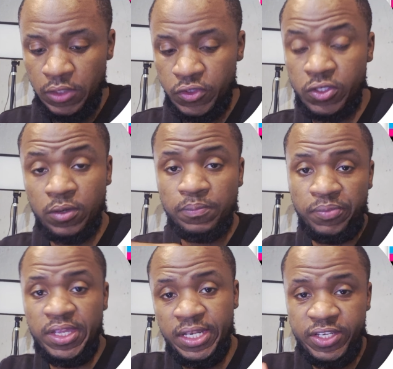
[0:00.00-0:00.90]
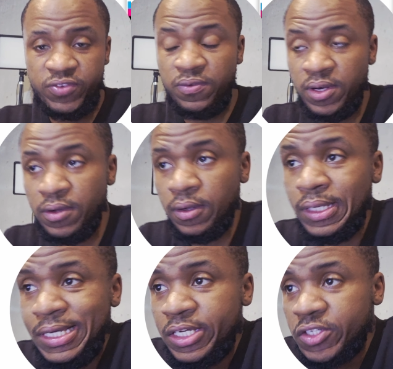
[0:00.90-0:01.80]
So in this video,
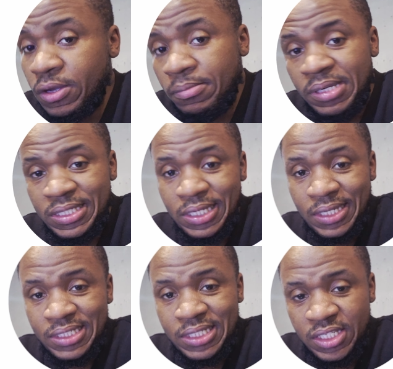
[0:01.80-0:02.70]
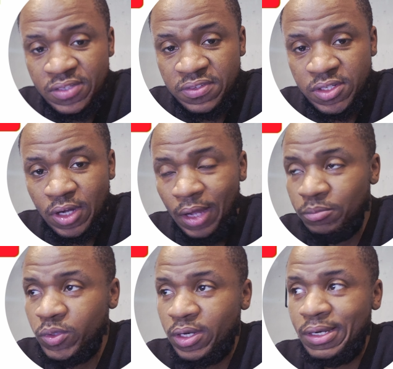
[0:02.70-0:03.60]
basically in this video,
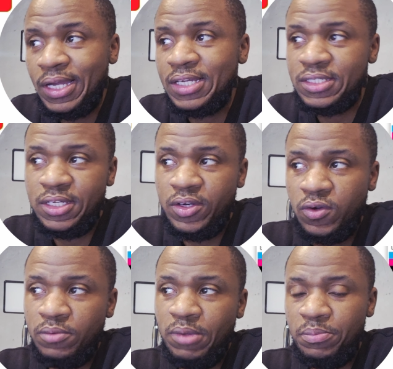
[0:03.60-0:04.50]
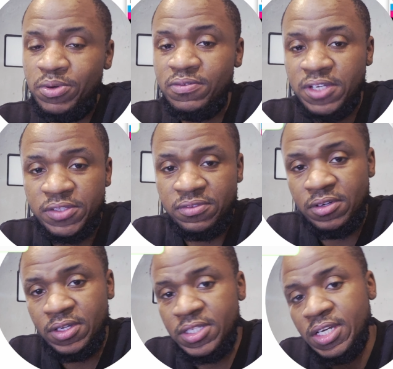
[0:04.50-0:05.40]
like I said on my previous
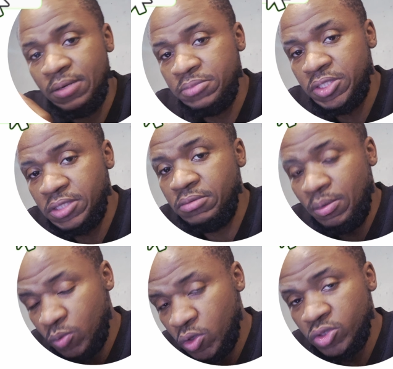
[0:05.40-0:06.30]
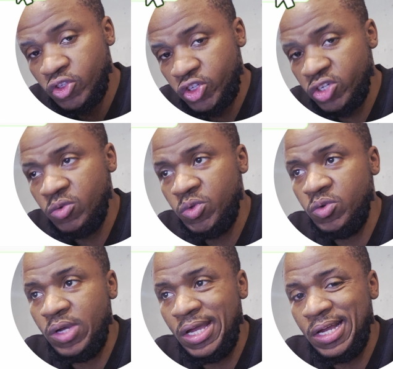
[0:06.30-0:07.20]
video, I said I'm going to show
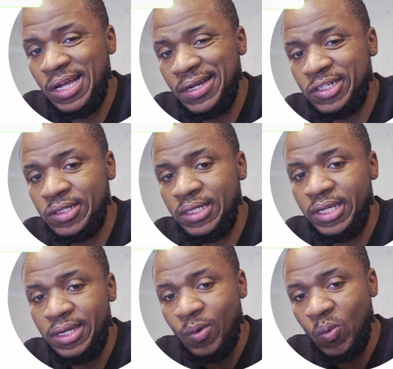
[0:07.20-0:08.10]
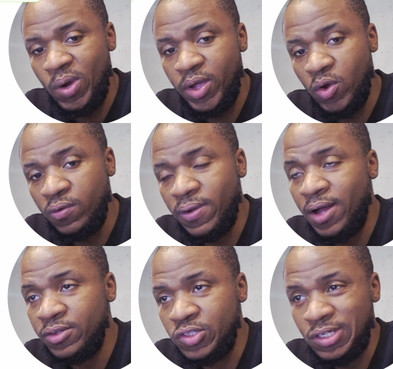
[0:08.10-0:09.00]
you actually a way of
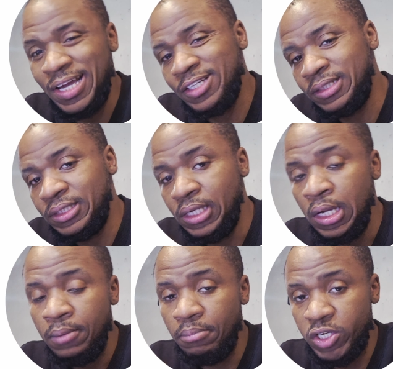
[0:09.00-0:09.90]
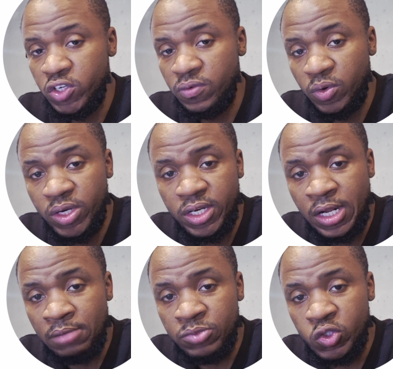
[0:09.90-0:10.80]
how to actually maneuver when it
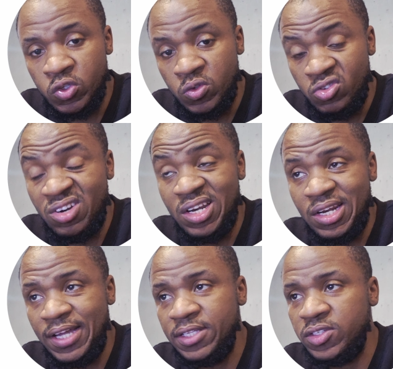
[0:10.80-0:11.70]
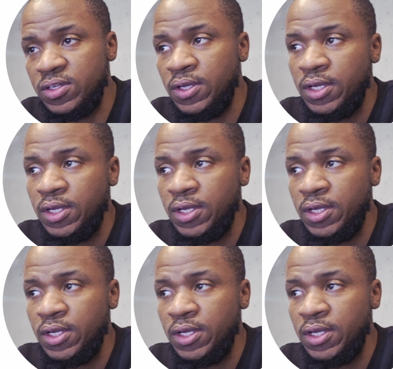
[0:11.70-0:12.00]
comes to trend lines.